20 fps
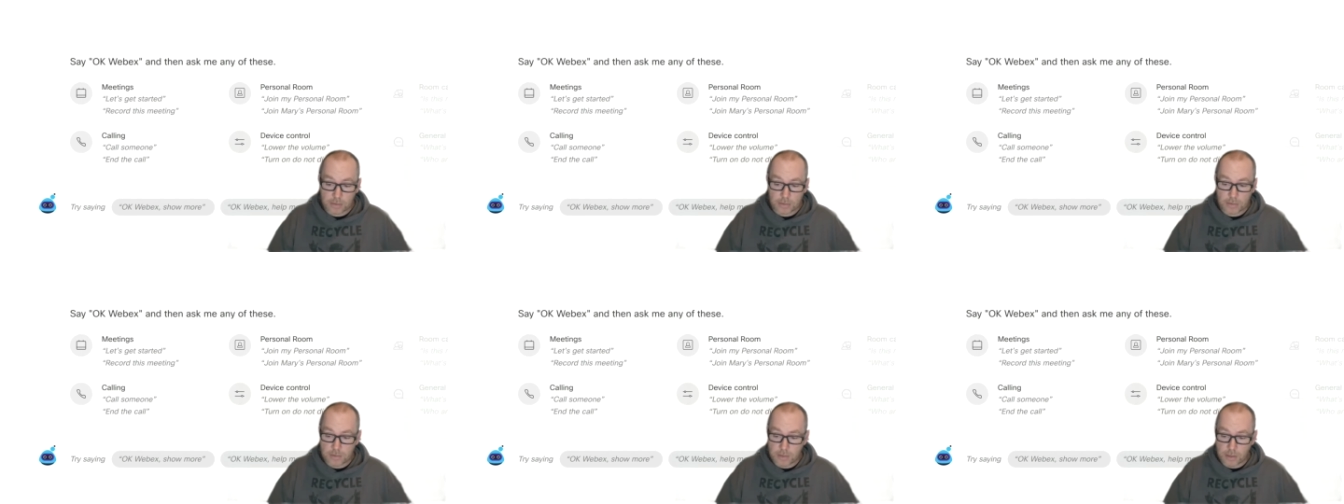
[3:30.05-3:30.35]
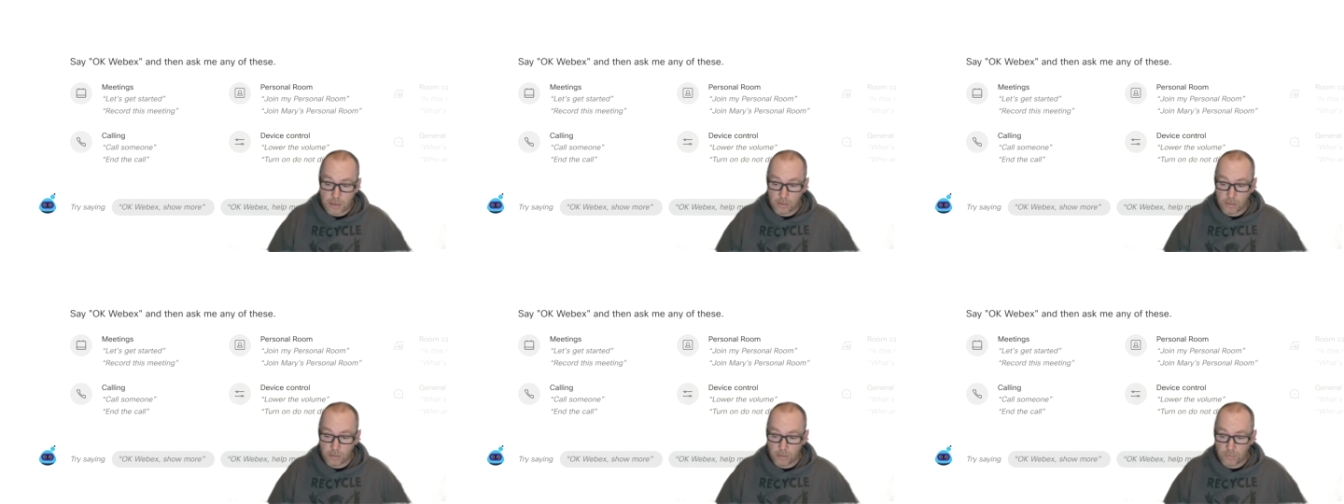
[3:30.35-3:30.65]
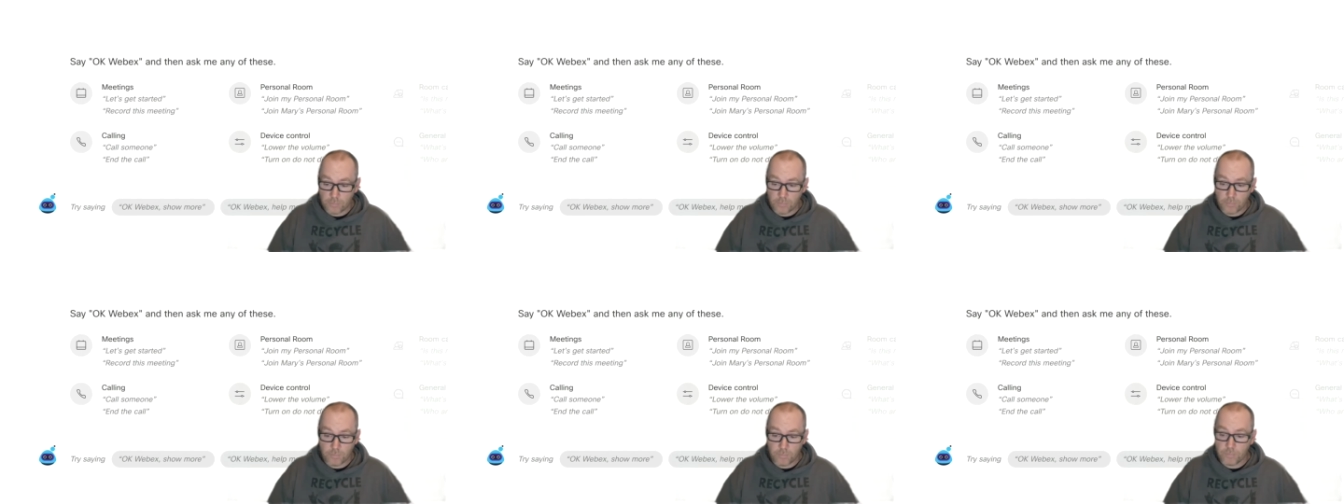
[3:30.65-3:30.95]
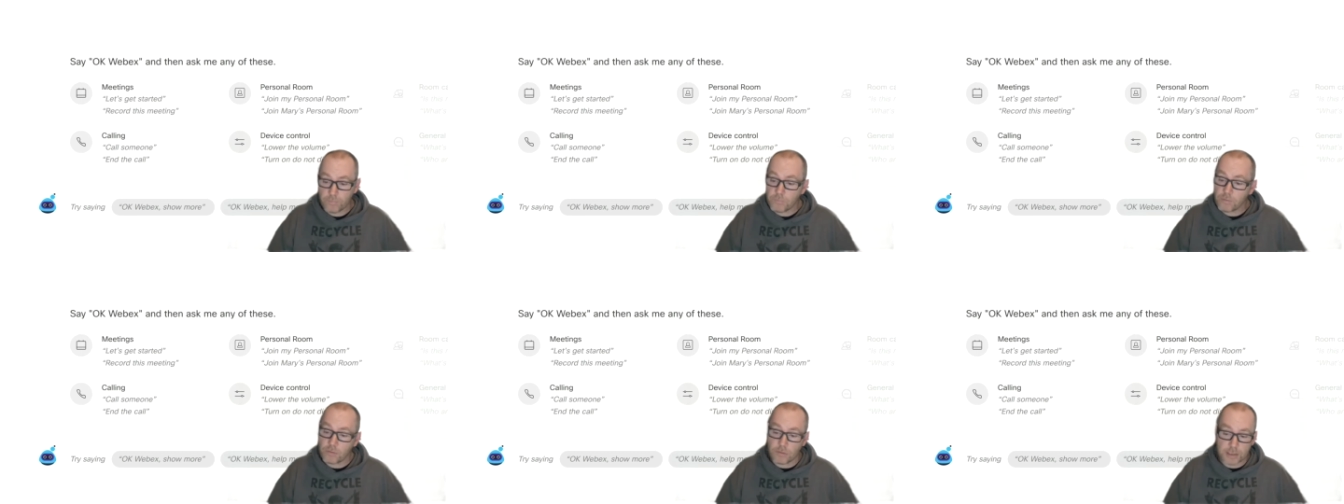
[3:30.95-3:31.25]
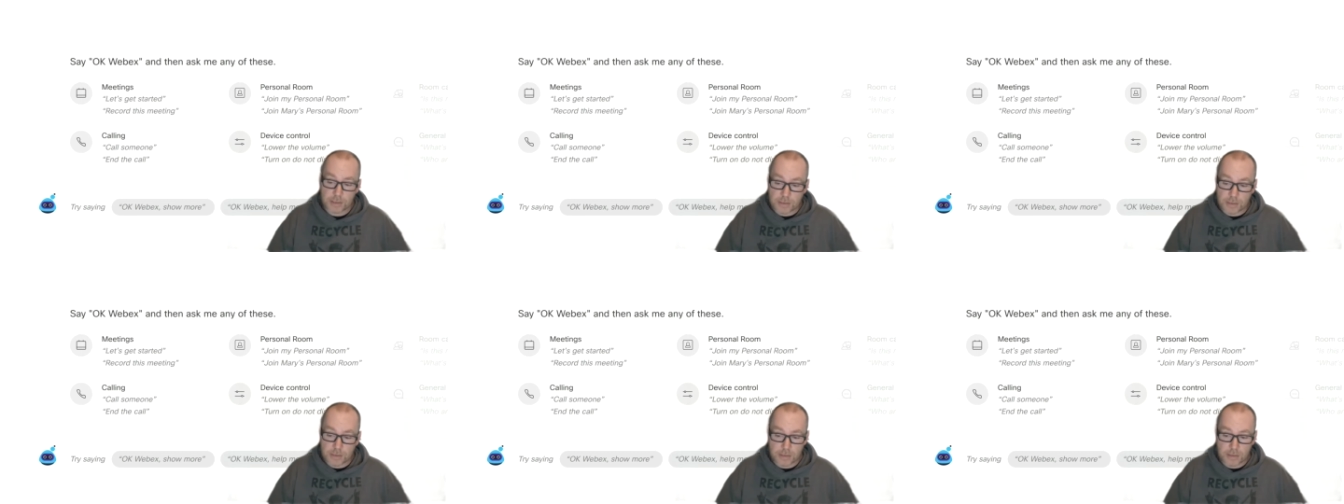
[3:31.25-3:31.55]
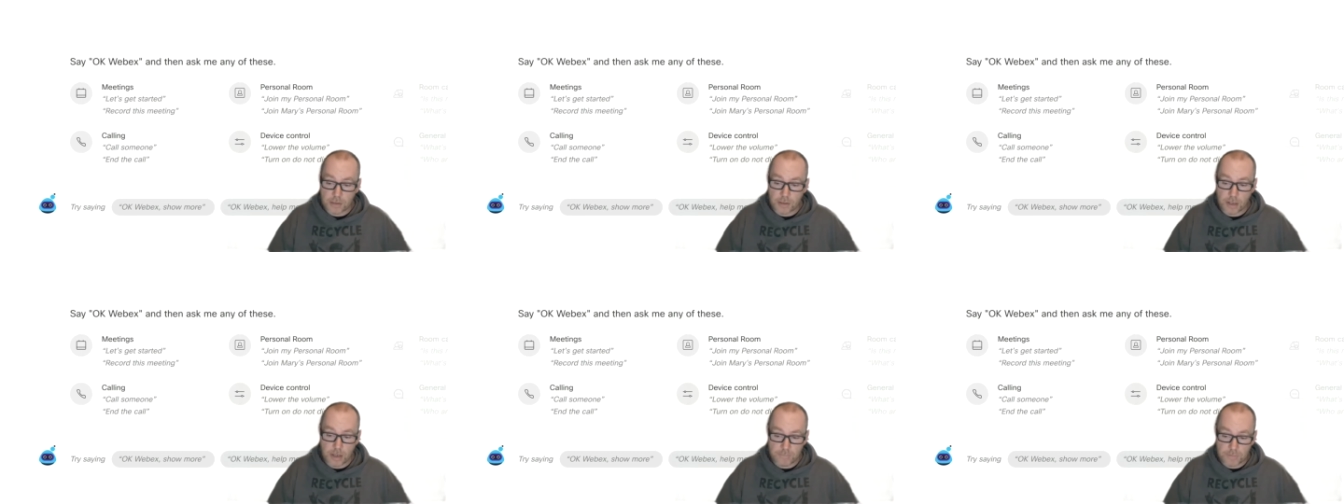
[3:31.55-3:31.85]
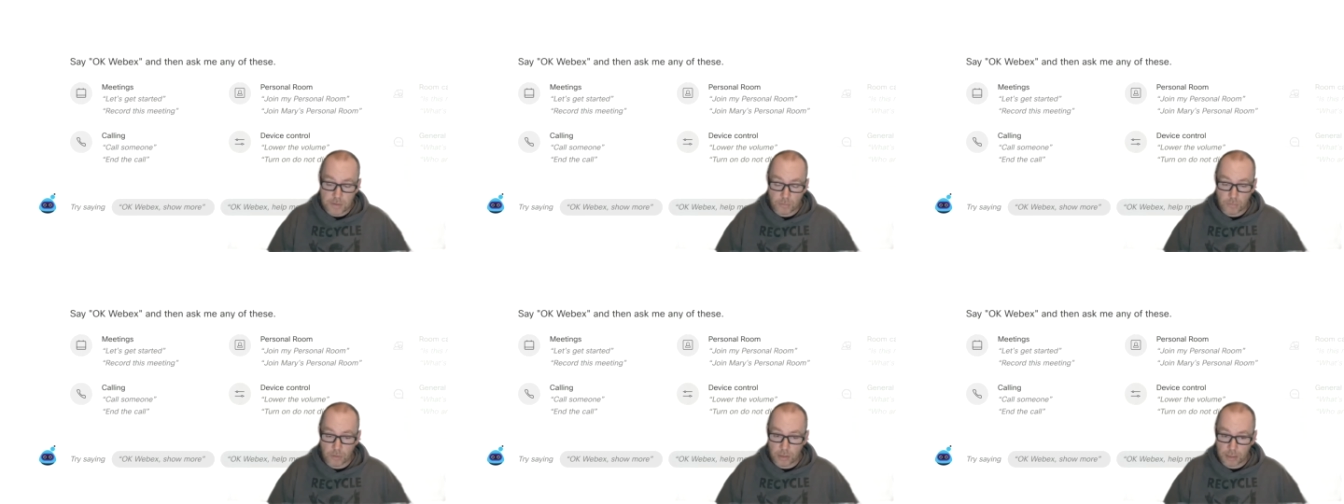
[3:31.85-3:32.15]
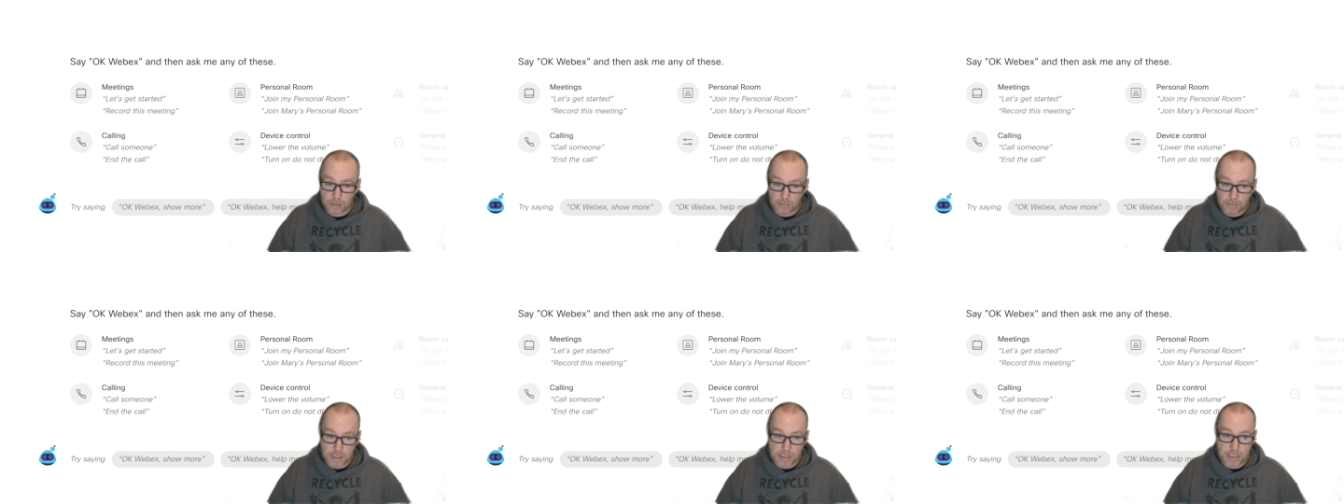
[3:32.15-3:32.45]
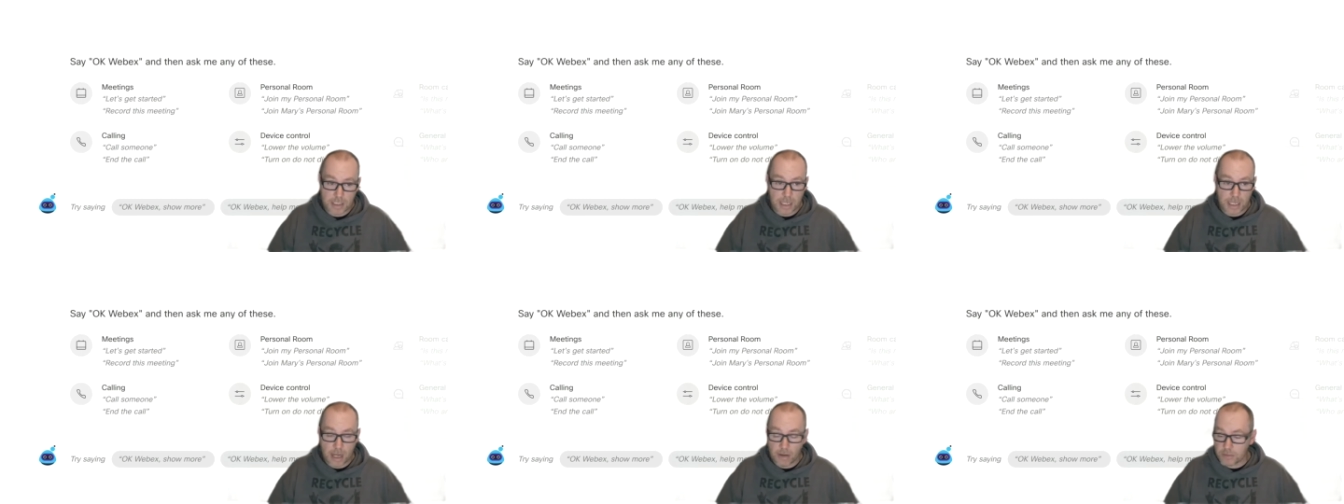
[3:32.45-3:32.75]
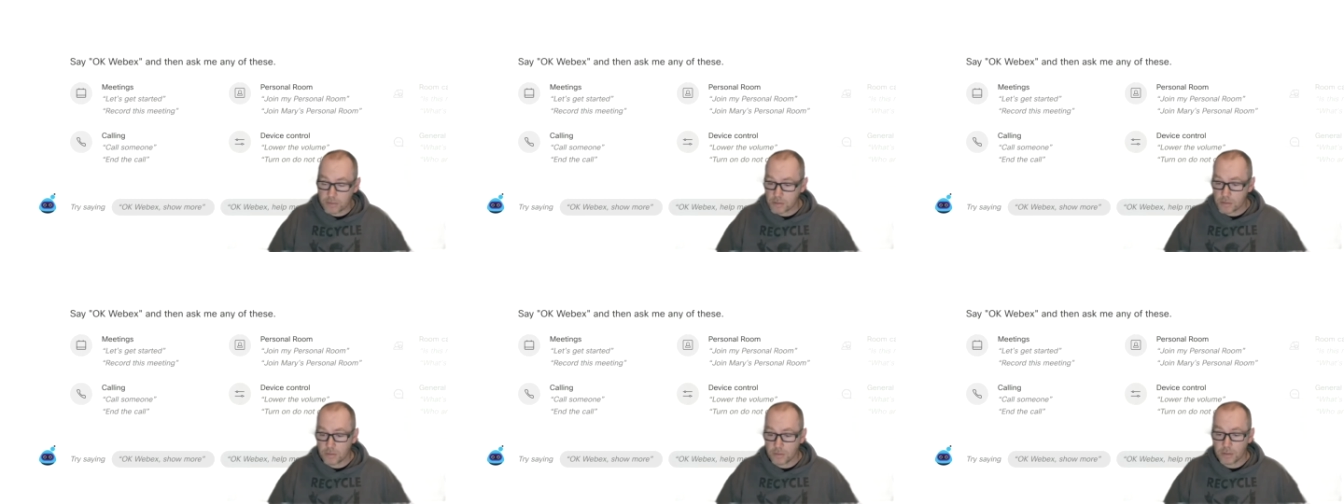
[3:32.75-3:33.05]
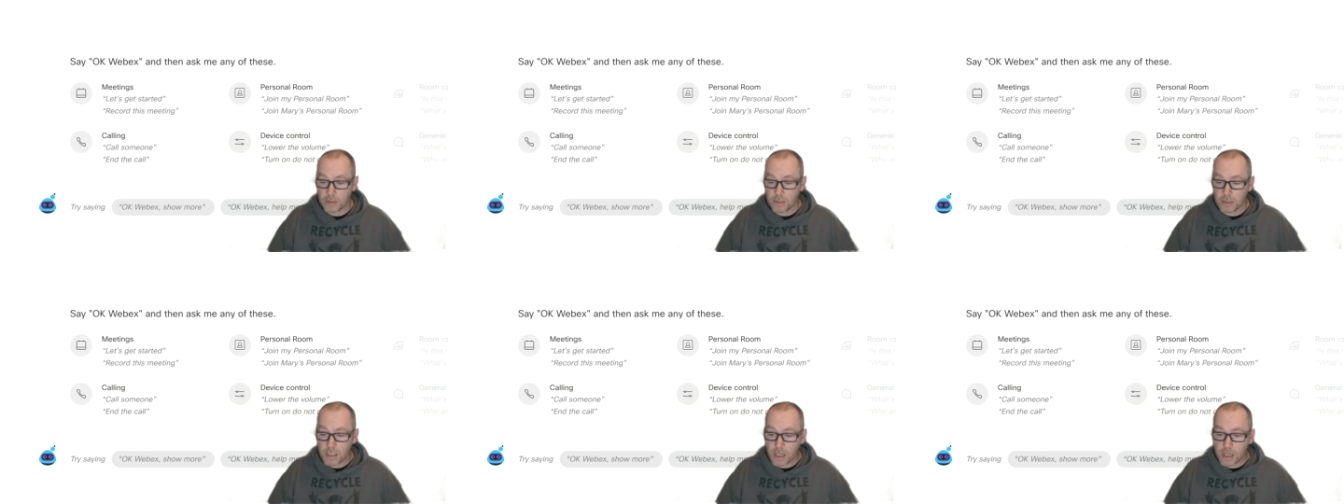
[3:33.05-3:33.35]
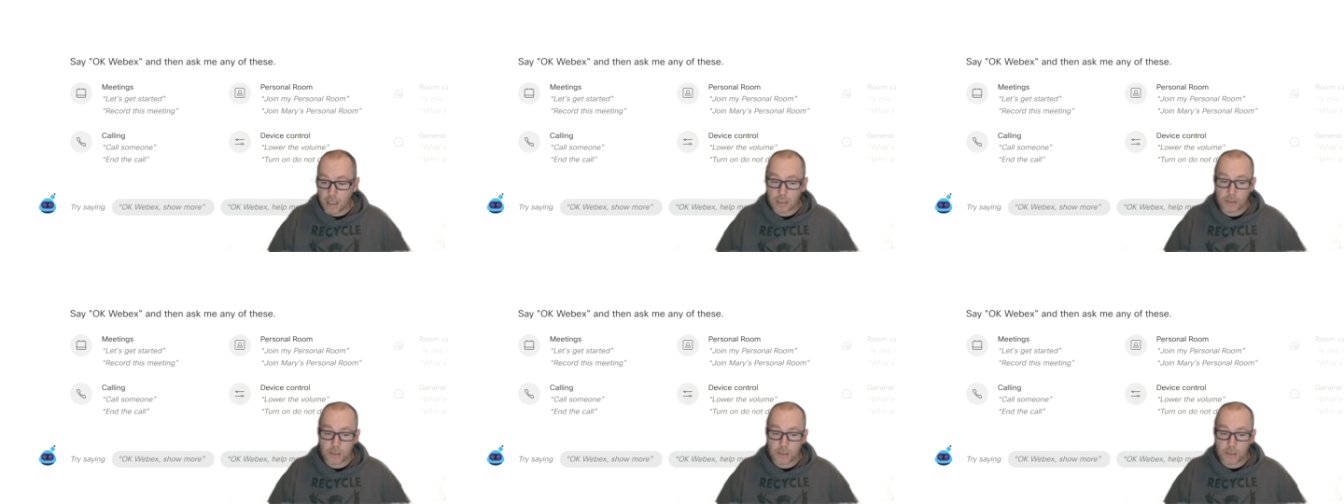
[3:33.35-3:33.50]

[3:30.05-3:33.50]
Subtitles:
So if, for instance, you have some really busy hours during the day,